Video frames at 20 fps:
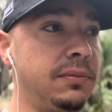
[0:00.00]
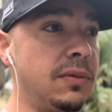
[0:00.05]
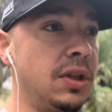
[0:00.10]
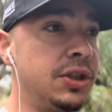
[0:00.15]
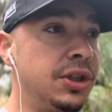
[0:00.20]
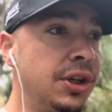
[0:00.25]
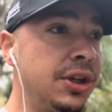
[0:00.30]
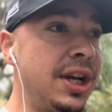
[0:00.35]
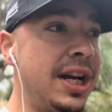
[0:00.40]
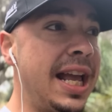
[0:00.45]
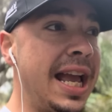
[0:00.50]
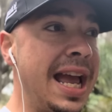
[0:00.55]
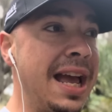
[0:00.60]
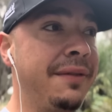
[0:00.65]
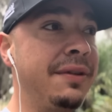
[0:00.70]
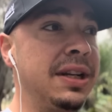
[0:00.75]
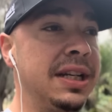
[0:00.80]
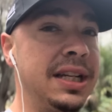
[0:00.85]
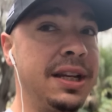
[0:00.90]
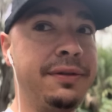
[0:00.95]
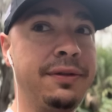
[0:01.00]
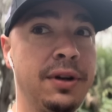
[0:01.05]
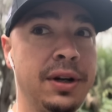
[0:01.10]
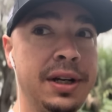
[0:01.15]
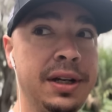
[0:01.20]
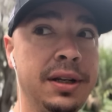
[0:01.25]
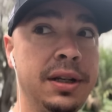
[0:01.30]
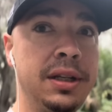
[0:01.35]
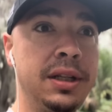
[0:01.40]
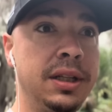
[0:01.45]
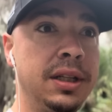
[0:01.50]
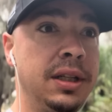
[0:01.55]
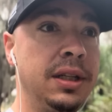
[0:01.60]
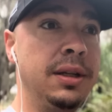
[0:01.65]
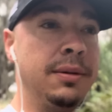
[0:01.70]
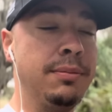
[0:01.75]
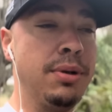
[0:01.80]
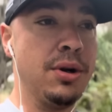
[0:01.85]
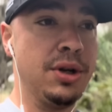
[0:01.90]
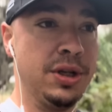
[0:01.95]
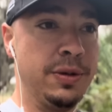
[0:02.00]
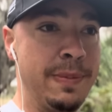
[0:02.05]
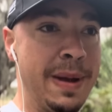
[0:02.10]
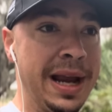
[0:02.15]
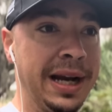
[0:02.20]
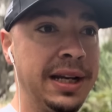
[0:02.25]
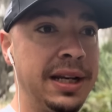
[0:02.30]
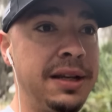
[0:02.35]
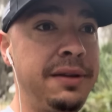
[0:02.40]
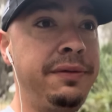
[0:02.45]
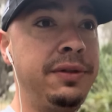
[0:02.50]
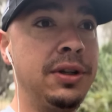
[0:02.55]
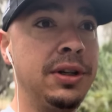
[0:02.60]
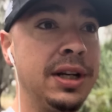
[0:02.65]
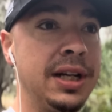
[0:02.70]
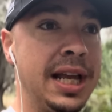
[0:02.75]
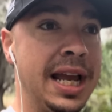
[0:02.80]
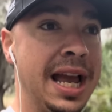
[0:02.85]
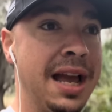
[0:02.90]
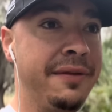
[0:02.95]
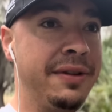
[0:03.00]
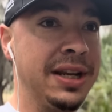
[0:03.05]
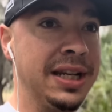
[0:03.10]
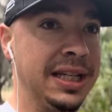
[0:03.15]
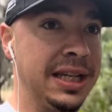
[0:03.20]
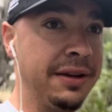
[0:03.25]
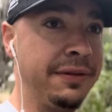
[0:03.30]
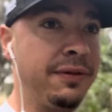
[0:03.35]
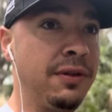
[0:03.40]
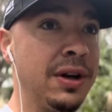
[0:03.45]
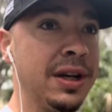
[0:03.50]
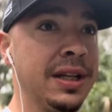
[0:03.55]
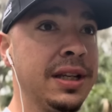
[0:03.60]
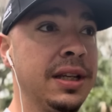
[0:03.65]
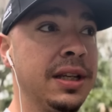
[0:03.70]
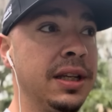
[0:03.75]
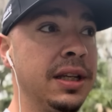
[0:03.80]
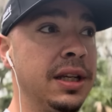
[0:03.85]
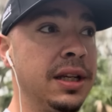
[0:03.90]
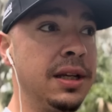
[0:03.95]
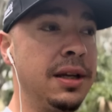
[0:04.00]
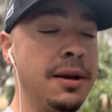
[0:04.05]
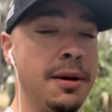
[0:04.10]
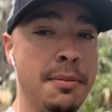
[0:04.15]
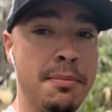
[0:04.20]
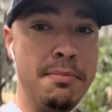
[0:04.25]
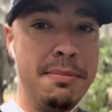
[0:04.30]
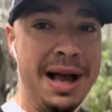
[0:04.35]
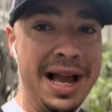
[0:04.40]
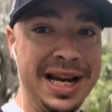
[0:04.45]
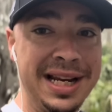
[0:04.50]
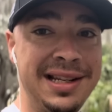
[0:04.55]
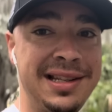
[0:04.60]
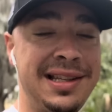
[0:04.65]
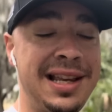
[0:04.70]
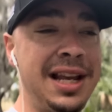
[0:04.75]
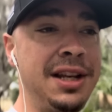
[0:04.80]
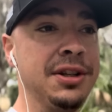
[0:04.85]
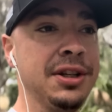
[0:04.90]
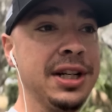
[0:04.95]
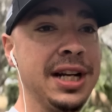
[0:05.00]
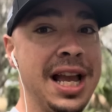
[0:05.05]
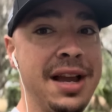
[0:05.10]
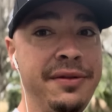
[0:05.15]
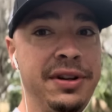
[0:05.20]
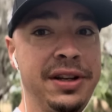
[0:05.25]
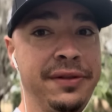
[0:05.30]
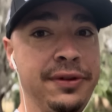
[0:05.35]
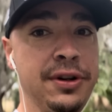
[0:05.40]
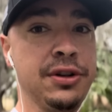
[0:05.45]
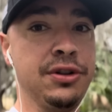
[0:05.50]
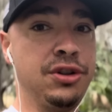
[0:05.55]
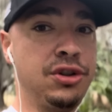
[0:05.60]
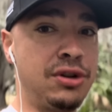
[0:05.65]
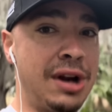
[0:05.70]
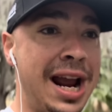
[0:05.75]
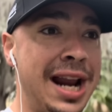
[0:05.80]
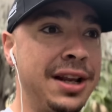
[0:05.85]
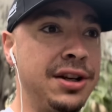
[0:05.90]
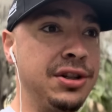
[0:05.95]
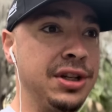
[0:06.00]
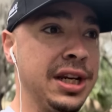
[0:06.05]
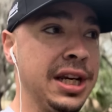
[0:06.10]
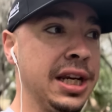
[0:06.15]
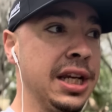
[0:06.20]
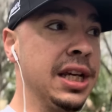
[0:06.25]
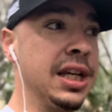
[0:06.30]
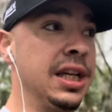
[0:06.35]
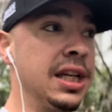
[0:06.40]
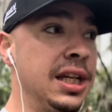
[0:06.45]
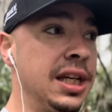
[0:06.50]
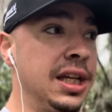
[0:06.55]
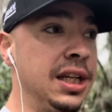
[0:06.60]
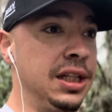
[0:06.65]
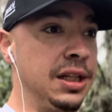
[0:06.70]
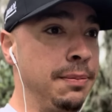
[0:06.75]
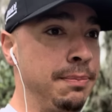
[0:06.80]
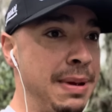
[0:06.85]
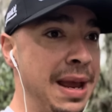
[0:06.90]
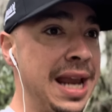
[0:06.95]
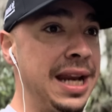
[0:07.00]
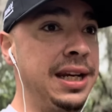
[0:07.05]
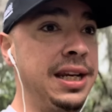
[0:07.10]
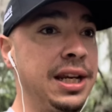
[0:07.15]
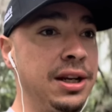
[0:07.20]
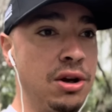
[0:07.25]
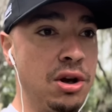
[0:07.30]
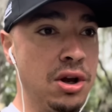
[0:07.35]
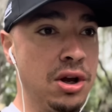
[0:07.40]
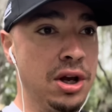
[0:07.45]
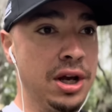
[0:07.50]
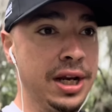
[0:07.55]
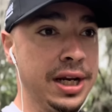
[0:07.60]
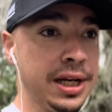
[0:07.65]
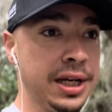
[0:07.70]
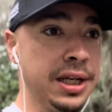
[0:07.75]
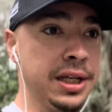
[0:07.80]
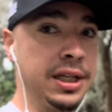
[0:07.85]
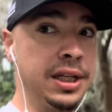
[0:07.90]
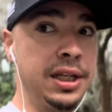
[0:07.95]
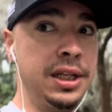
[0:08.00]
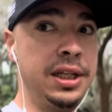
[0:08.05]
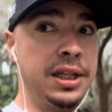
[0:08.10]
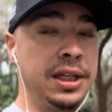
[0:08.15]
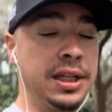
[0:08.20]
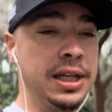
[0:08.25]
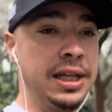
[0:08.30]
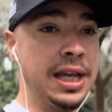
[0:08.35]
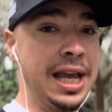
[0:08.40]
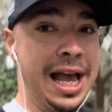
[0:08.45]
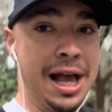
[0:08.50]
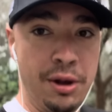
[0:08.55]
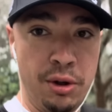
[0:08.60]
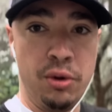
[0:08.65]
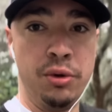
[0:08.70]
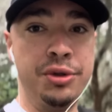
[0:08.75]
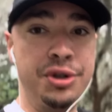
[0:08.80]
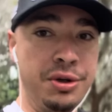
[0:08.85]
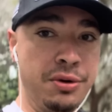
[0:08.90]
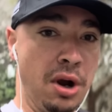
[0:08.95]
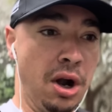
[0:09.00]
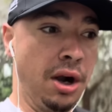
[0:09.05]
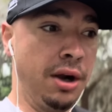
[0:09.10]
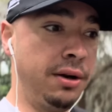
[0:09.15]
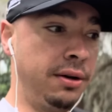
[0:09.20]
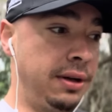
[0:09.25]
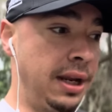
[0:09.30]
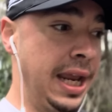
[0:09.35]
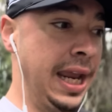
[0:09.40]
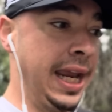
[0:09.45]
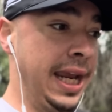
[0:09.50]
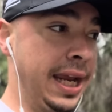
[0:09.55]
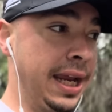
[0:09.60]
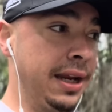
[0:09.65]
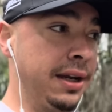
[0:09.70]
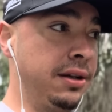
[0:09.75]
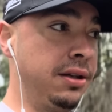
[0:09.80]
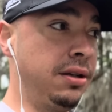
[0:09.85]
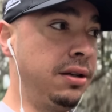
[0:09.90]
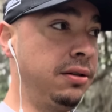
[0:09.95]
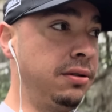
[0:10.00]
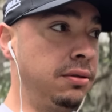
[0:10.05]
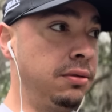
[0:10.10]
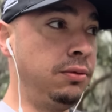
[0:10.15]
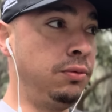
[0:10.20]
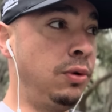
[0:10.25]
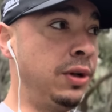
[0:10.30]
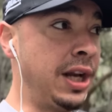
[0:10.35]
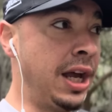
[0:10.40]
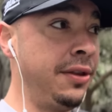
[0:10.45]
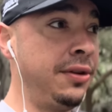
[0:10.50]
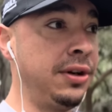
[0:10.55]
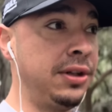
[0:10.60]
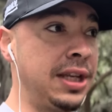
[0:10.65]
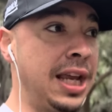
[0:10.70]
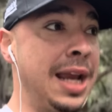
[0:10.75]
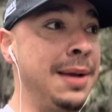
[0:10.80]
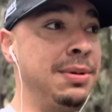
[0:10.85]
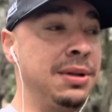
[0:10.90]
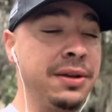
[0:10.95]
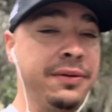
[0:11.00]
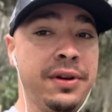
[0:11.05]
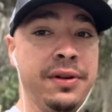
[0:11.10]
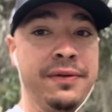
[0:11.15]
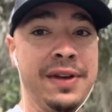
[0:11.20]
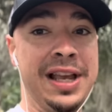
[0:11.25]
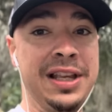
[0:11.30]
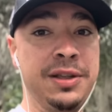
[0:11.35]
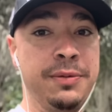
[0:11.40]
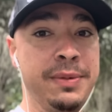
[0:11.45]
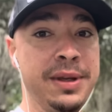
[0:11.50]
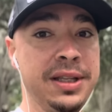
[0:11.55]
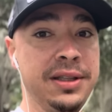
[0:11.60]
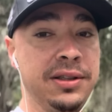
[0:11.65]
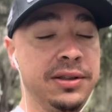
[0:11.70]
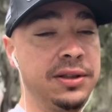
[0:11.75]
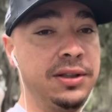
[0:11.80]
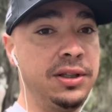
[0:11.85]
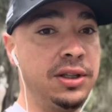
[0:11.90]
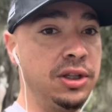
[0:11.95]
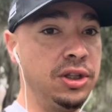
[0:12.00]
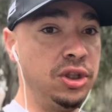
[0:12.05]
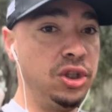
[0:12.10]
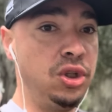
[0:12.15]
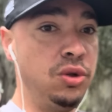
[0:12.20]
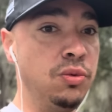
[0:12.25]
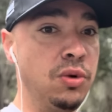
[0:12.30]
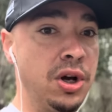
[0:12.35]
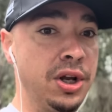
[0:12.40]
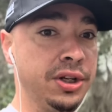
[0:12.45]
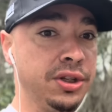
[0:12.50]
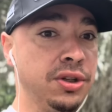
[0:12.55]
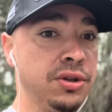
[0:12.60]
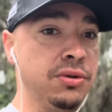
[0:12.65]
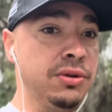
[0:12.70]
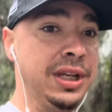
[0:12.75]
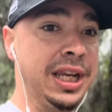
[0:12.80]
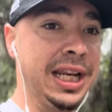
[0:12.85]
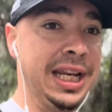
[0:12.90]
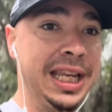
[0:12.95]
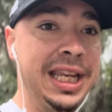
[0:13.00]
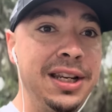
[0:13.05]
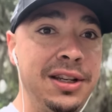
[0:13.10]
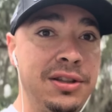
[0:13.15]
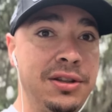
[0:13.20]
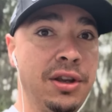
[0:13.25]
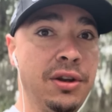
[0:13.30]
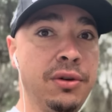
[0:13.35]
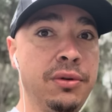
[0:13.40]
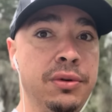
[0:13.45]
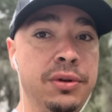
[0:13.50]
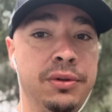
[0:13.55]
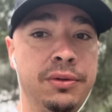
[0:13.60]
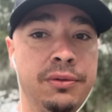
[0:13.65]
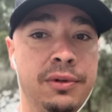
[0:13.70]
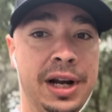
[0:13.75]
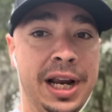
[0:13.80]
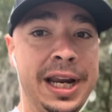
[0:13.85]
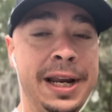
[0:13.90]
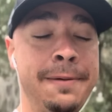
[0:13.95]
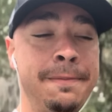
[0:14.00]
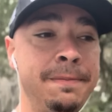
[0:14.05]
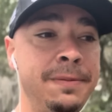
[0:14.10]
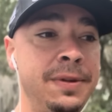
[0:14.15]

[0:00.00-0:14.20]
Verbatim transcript: you're going to have a different perspective, you're going to have a different mindset, you're going to have a different strategy depending on how old you are and what other types of investments you want to get into, right?